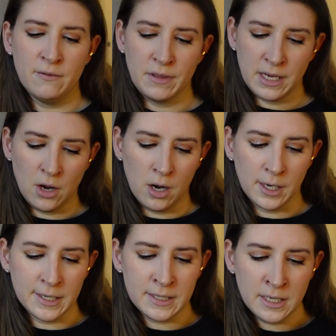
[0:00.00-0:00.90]
of the
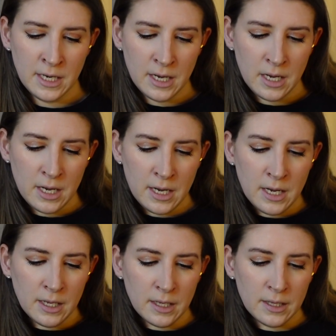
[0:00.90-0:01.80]
yarn,
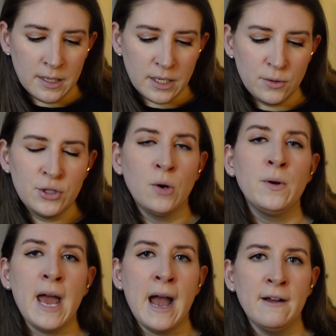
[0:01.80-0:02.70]
you
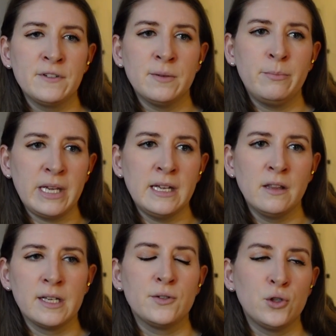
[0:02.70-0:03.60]
don't have to be
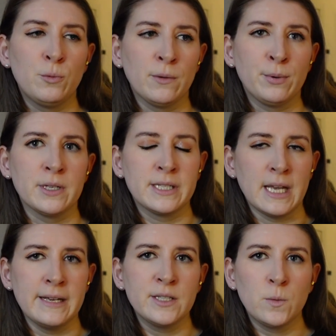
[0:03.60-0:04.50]
like super
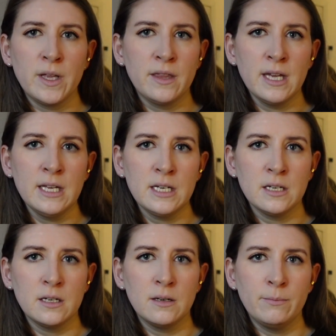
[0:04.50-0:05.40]
precise with it
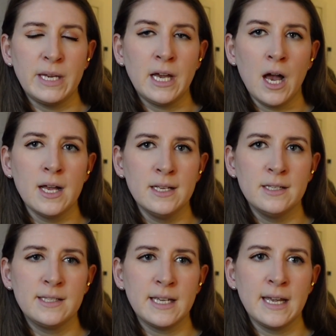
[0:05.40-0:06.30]

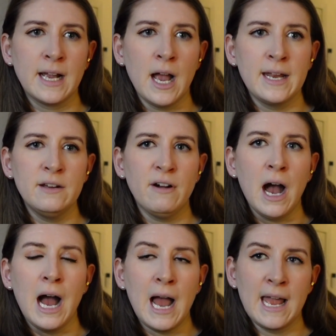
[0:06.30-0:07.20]
because it kind of
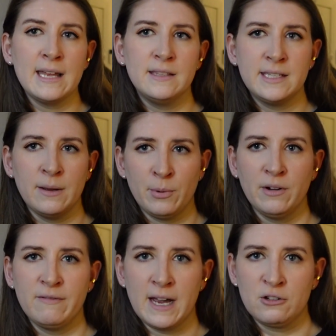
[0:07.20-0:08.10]
hides
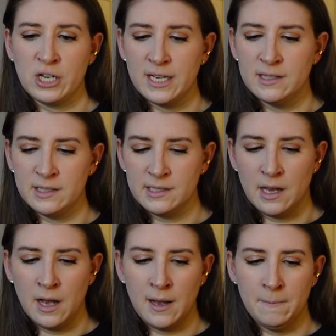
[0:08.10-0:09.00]

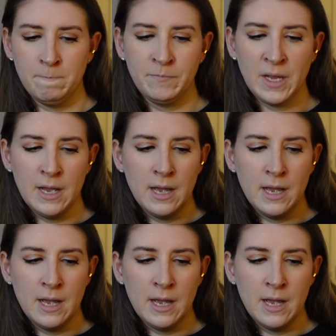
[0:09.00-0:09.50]
imperfections. And